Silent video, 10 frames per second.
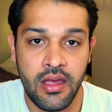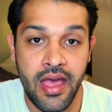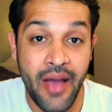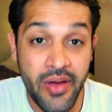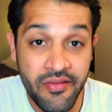
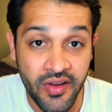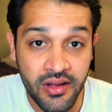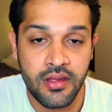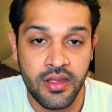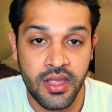However,
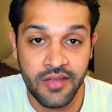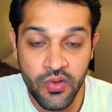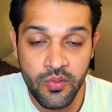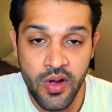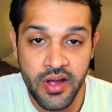if you're
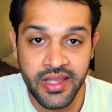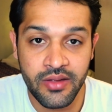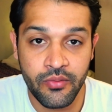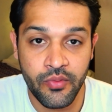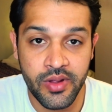
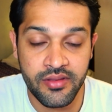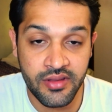working with